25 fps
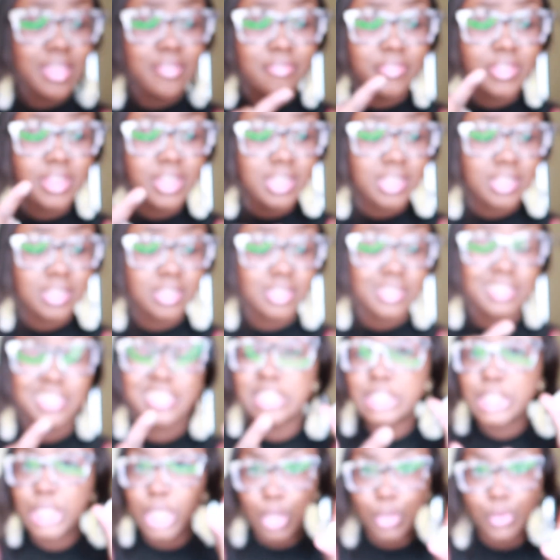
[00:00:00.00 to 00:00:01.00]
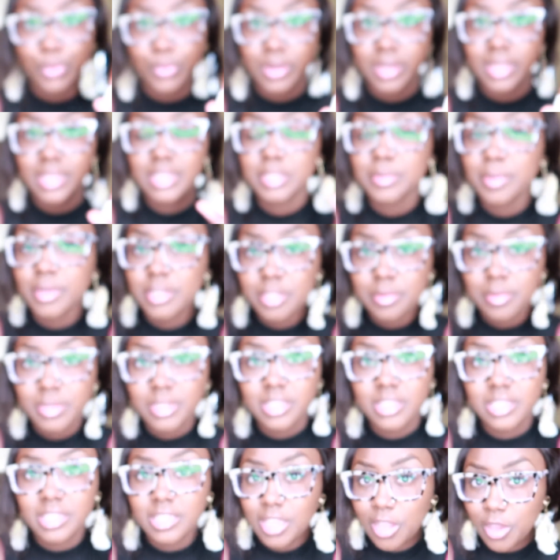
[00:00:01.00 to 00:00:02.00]
and vanilla deodorant it's supposed to be
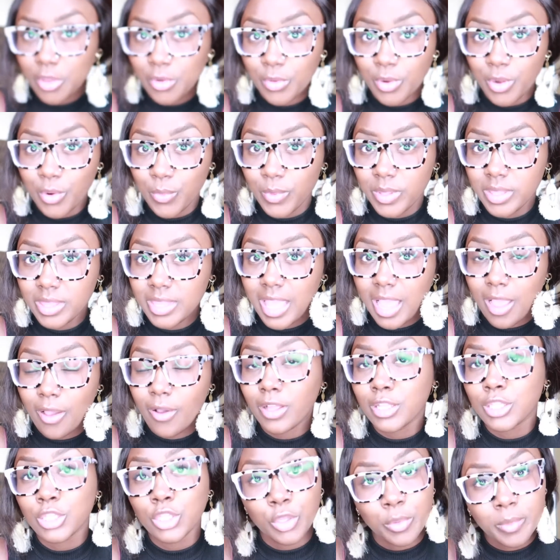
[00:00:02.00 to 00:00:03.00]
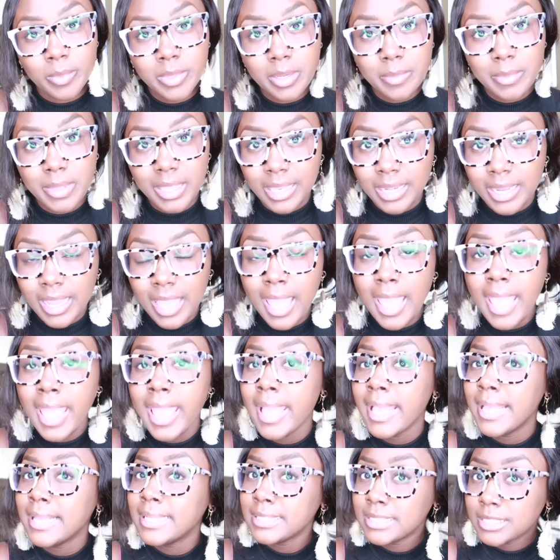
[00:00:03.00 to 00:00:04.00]
the deodorant without aluminum in it
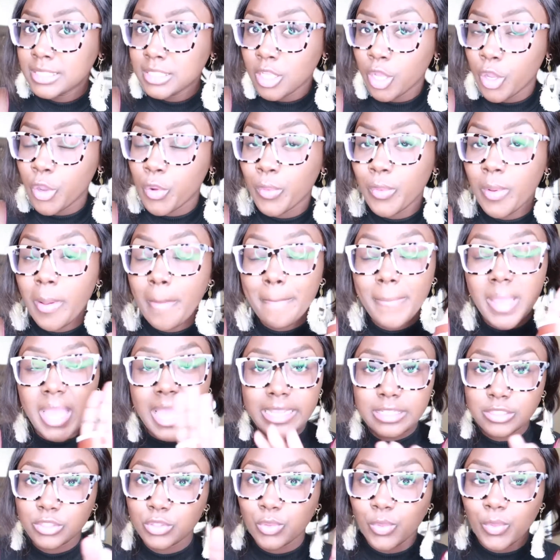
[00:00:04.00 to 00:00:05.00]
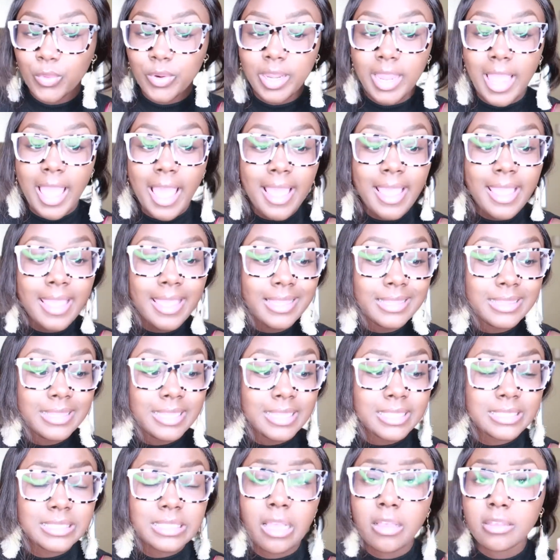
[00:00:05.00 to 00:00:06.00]
so backstory i had
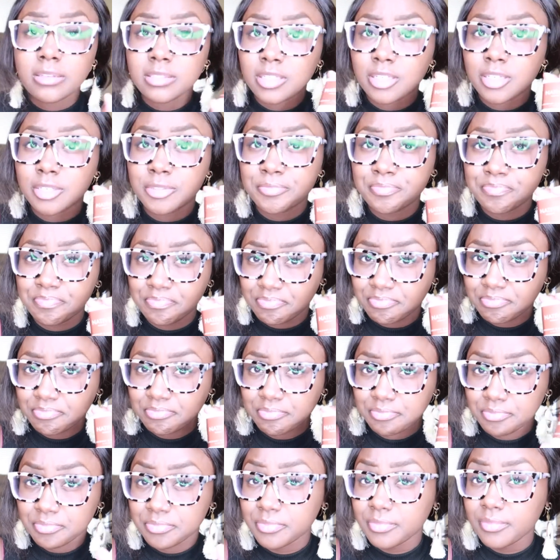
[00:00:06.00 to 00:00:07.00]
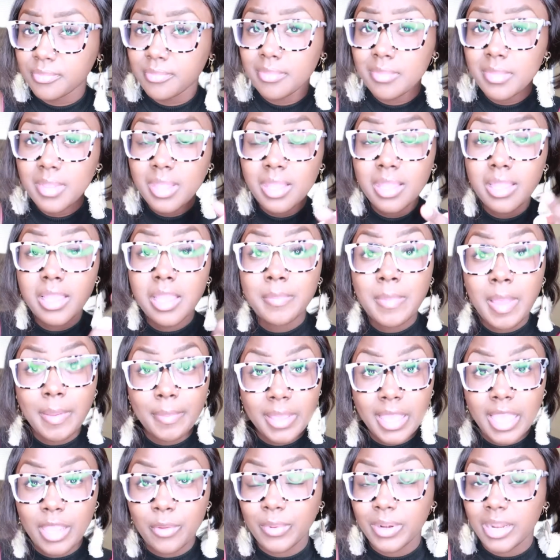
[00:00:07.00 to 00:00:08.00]
this also in my
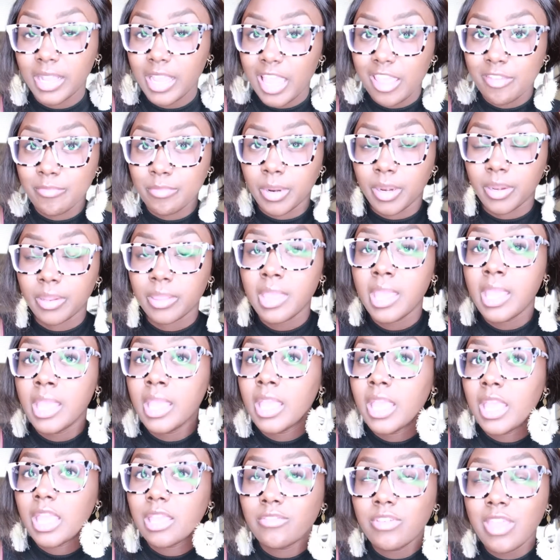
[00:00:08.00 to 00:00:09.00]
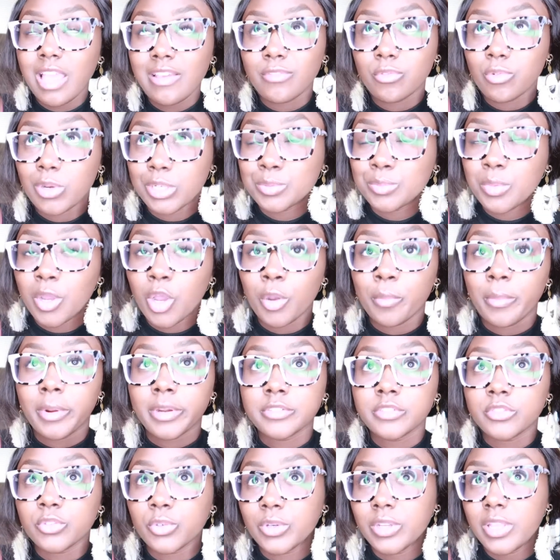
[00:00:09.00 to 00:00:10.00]
bag when I gave birth. If you haven't watched my whole
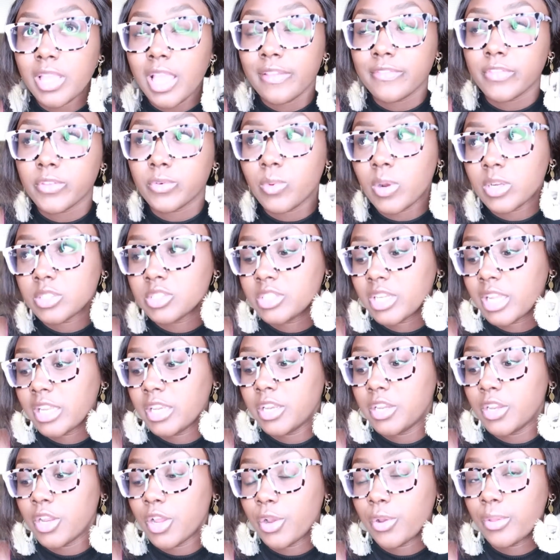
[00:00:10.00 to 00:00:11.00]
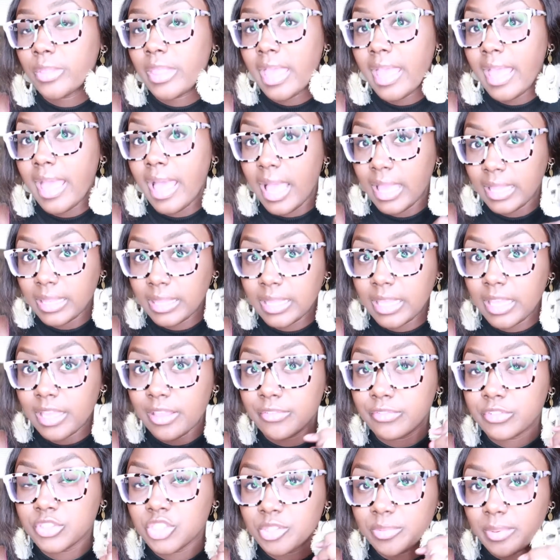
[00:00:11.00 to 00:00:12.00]
birth story, you have to watch that to know that I
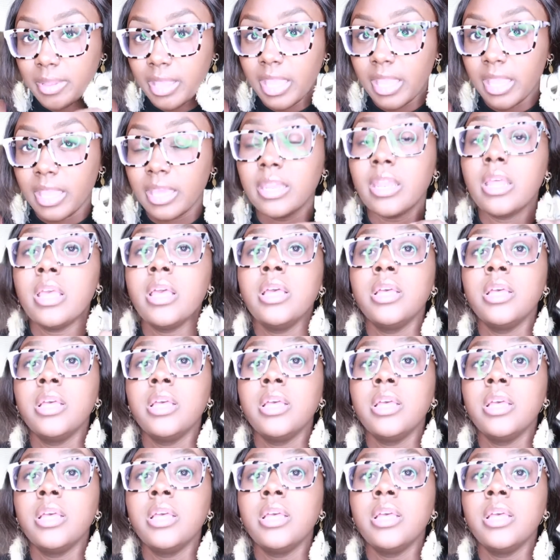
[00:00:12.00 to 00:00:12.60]
left Japan